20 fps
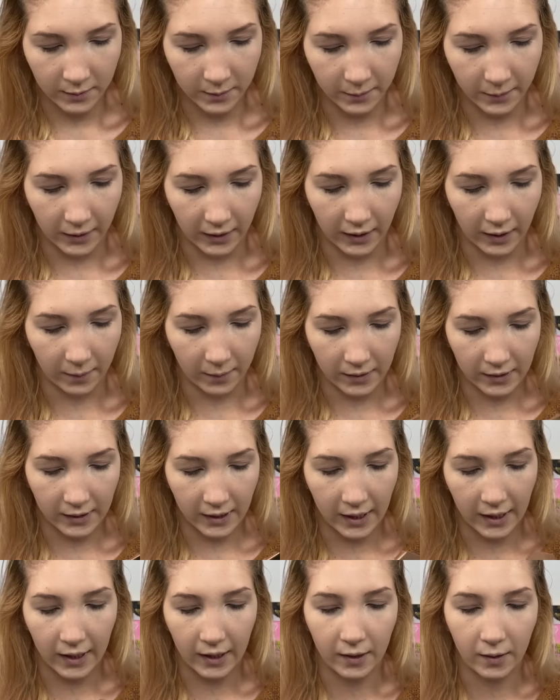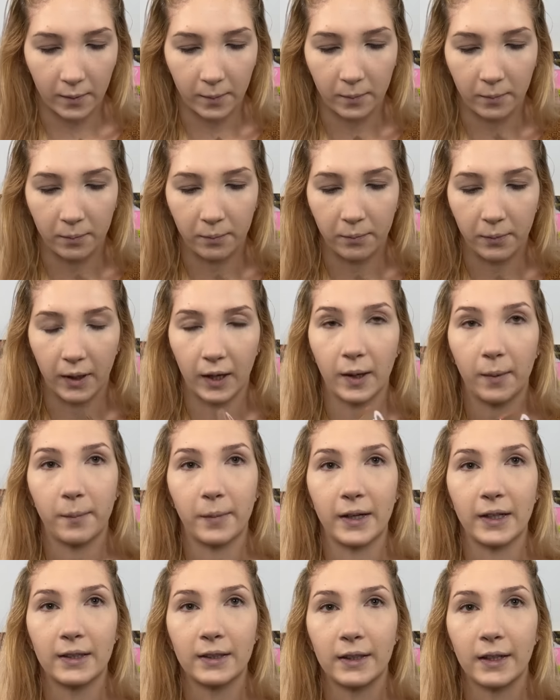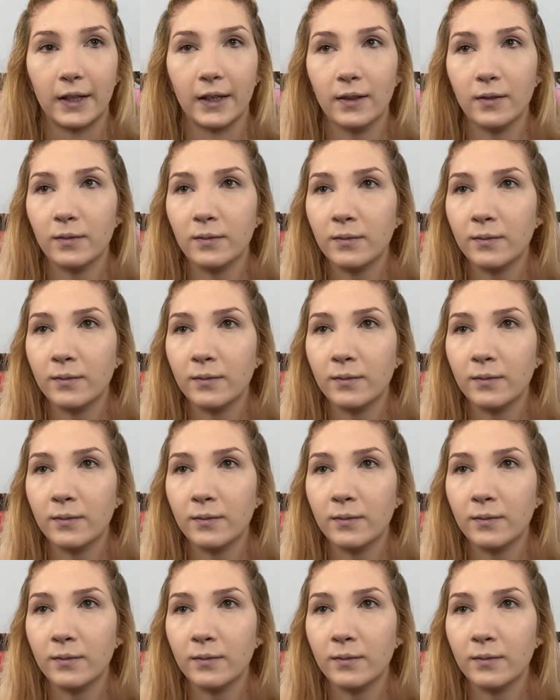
But I'm gonna take Butta Biscuit.